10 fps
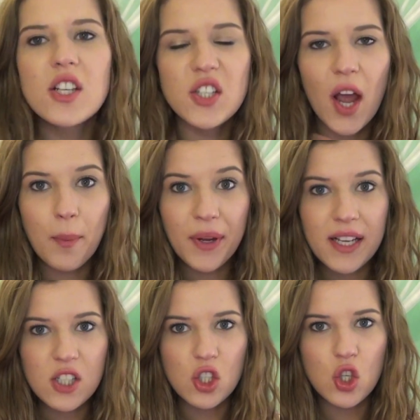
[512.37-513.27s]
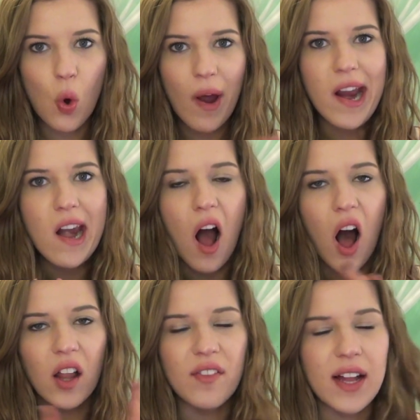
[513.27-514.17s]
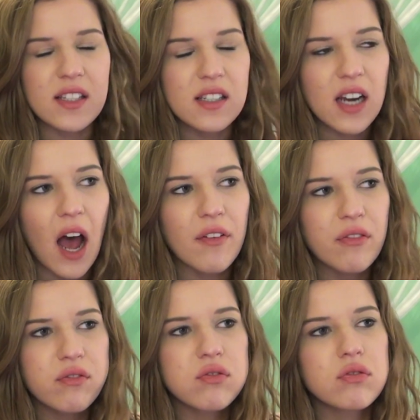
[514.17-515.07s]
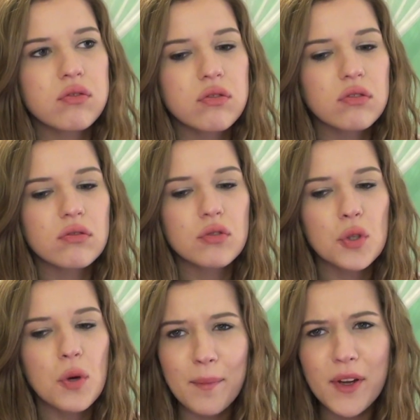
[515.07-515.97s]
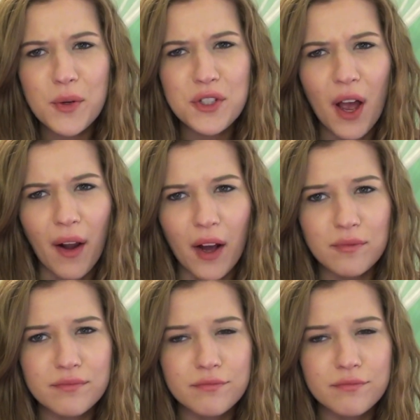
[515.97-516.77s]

So I hope you guys enjoyed all of that stuff. I'm gonna do a shout out